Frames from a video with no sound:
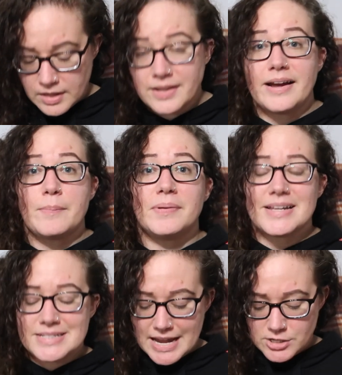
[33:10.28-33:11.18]
like a
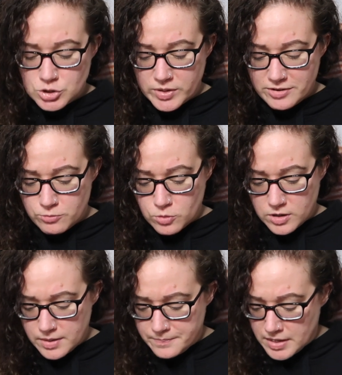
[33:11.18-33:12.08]
plus size
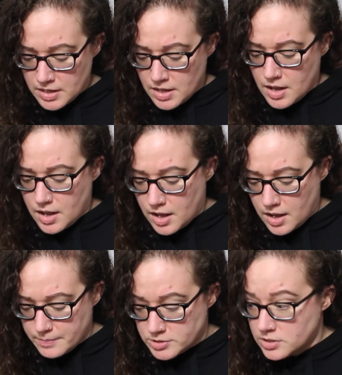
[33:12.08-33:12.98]
24.
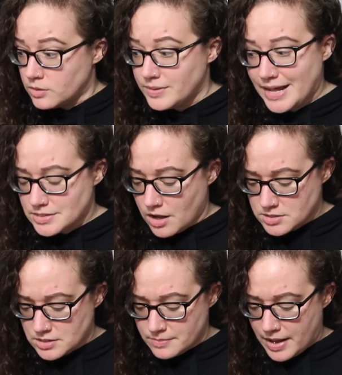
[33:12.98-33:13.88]
So that's
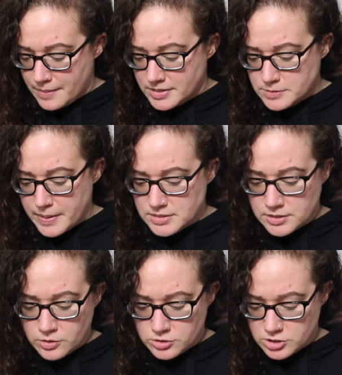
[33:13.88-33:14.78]
awesome. I'm expecting
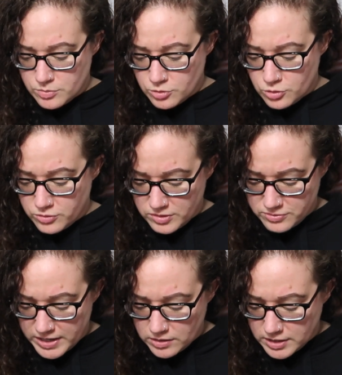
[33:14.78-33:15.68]
those to move
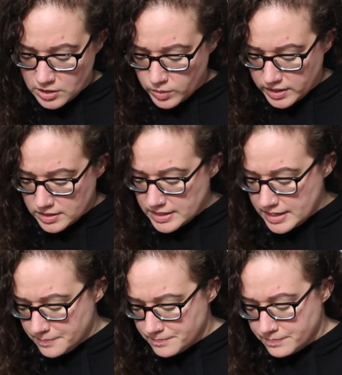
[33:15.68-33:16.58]
fairly
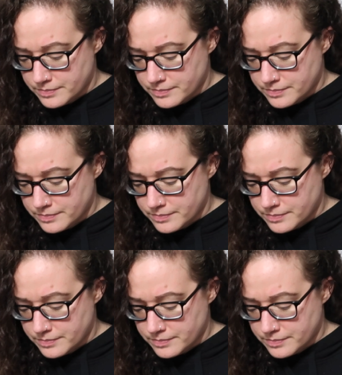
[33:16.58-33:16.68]
quickly.